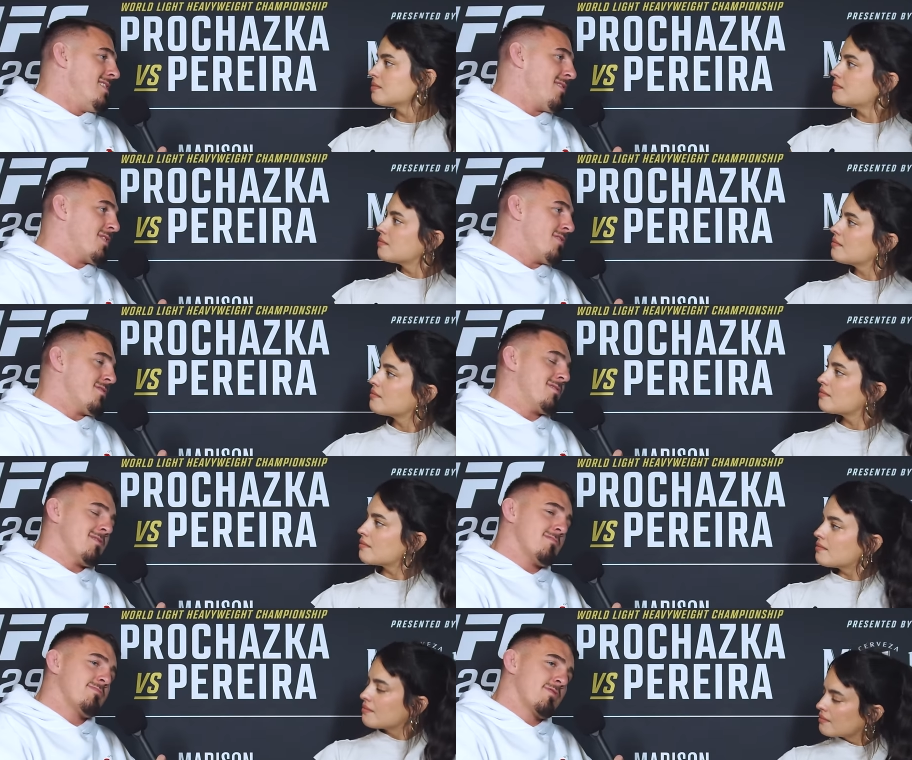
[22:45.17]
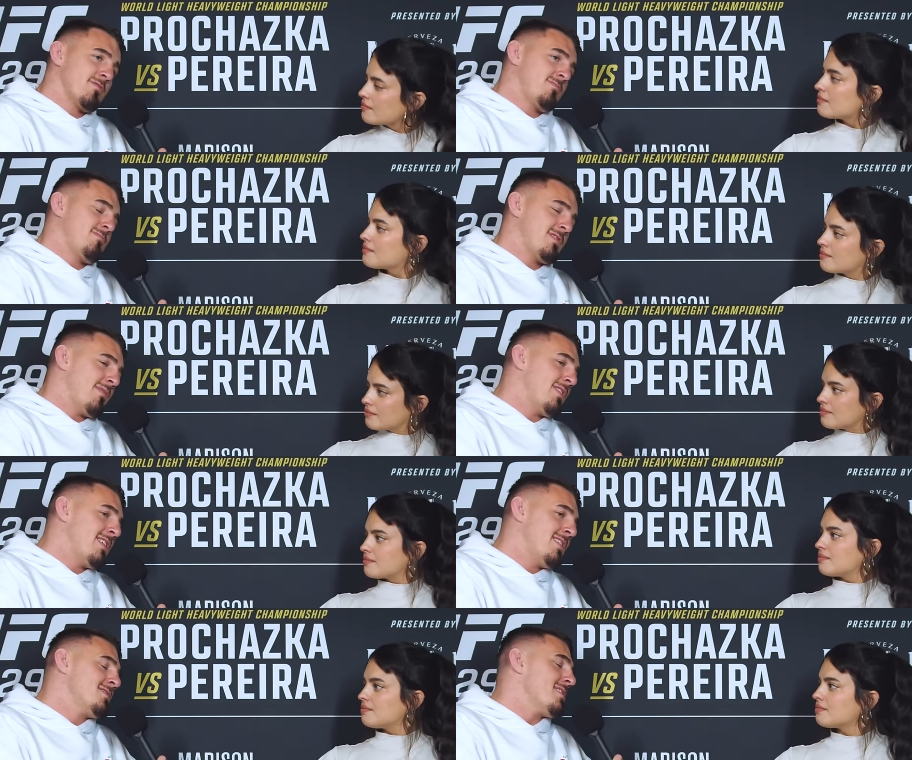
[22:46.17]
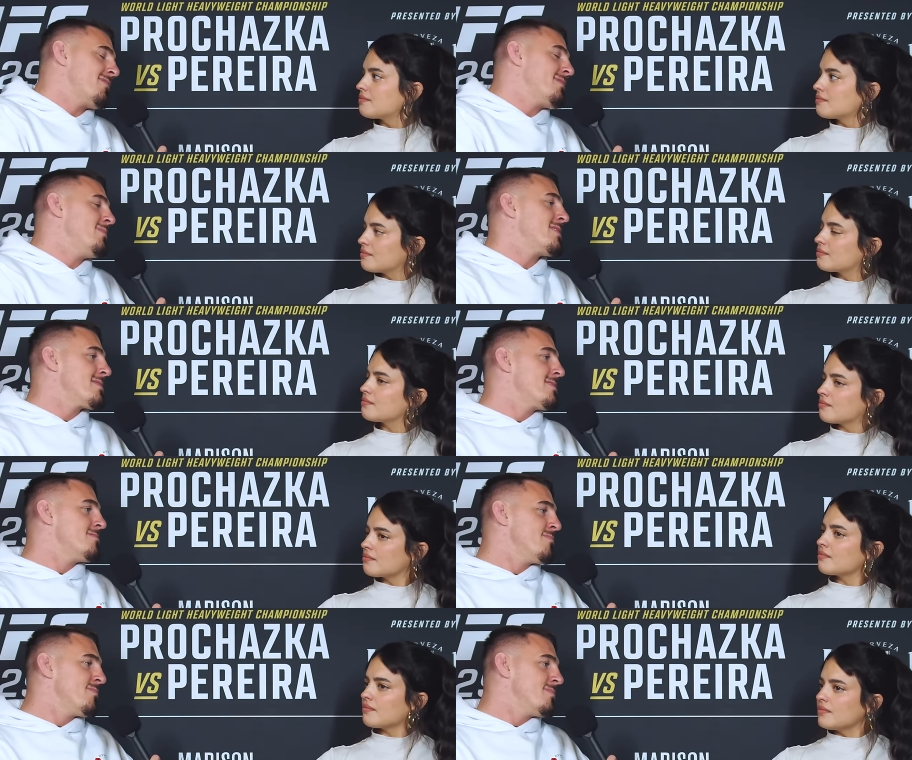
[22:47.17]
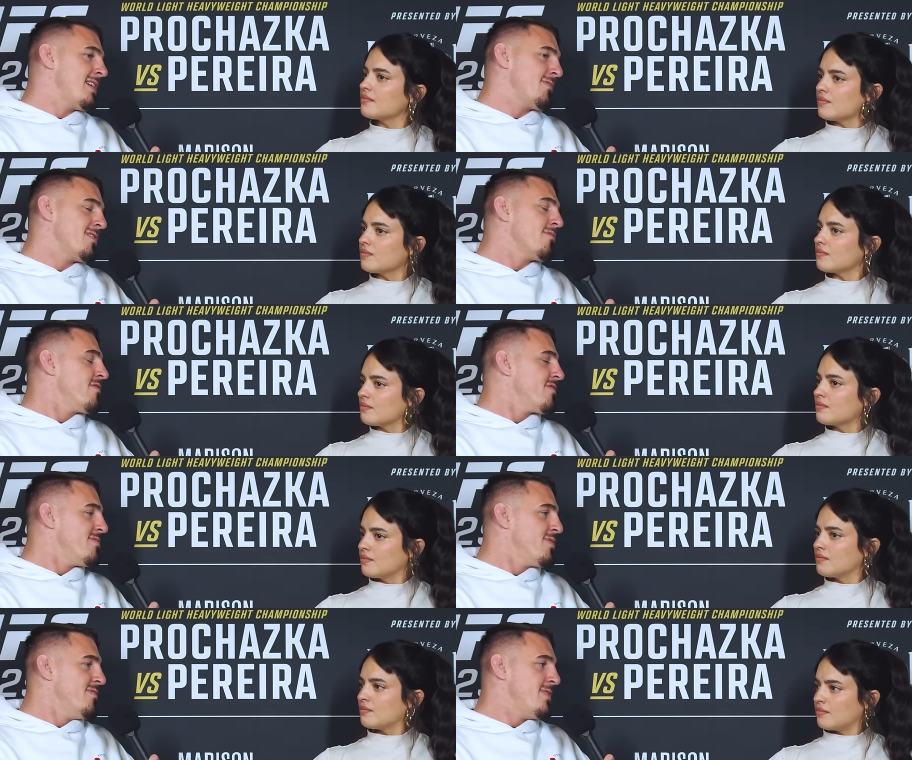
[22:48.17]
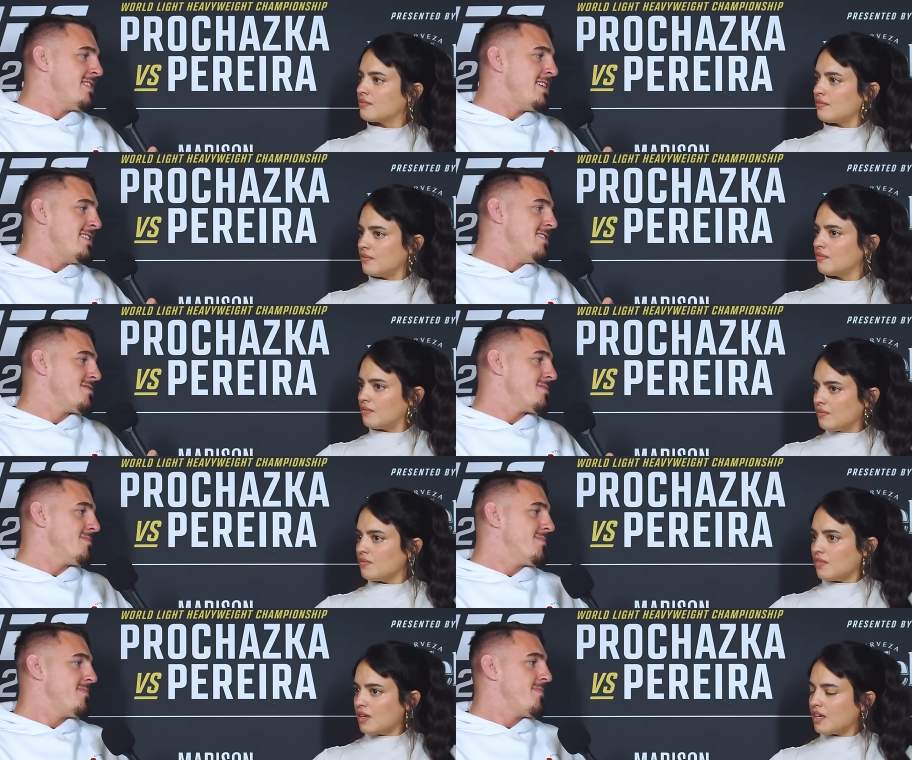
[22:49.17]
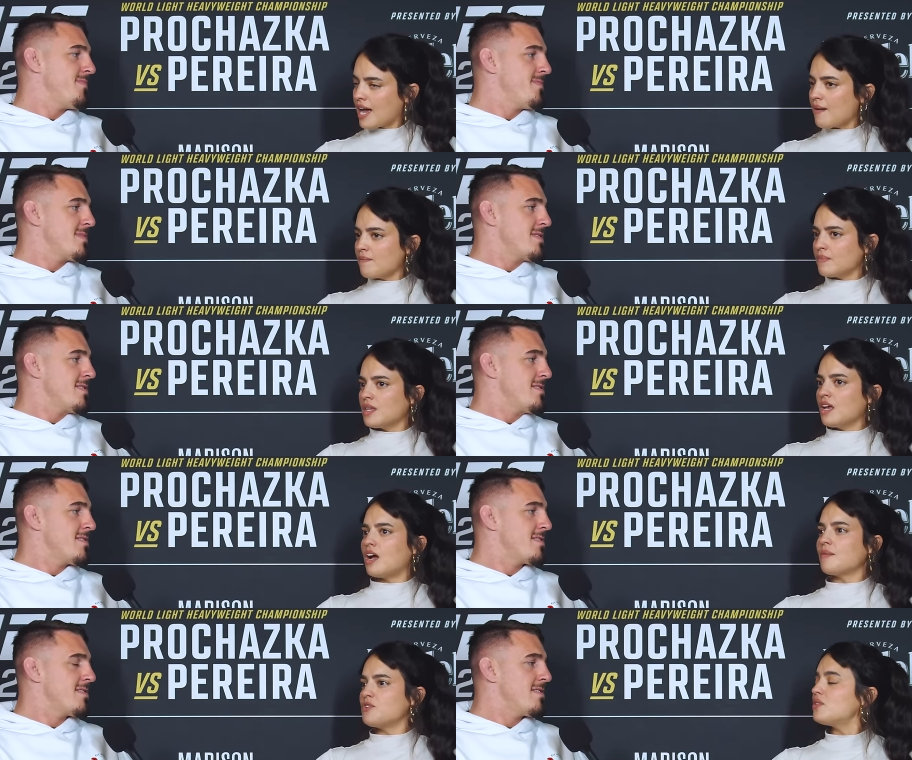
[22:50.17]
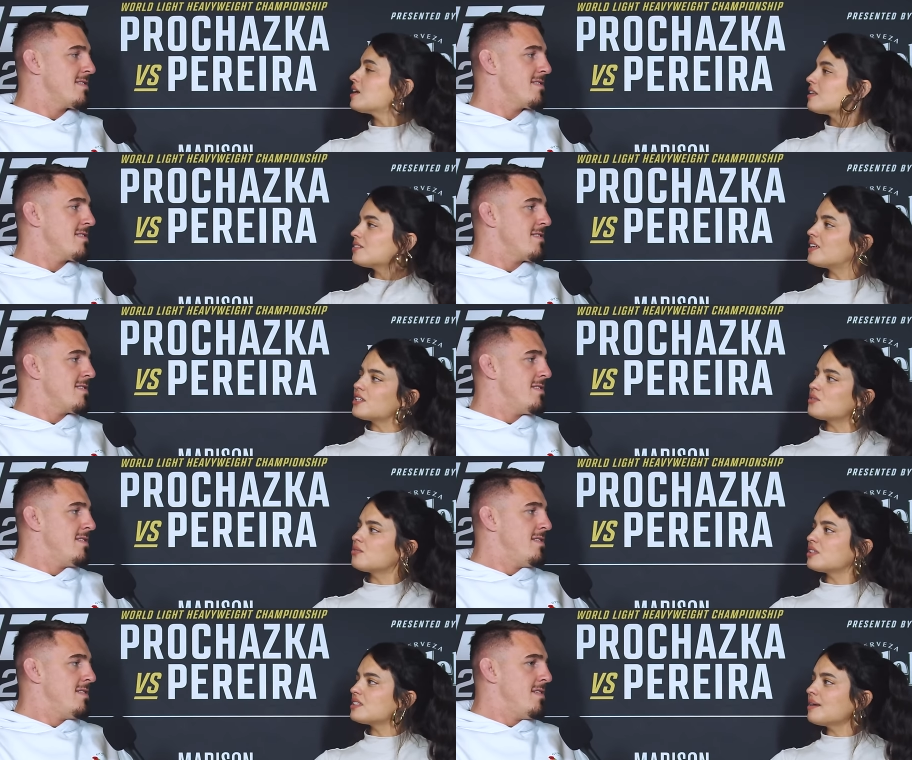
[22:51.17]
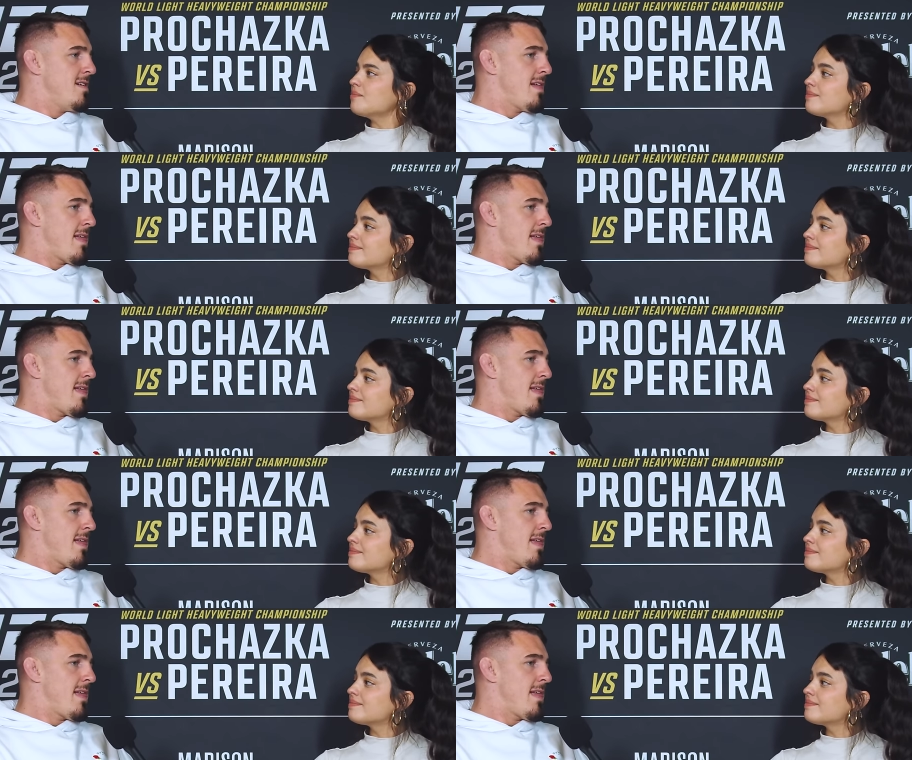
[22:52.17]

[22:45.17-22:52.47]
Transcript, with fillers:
Speaker 1: I've got another good 7-8 years left in me, I think. Definitely room for improvement in 8 years.
Speaker 2: Yeah. Do you think other fighters would feel the same?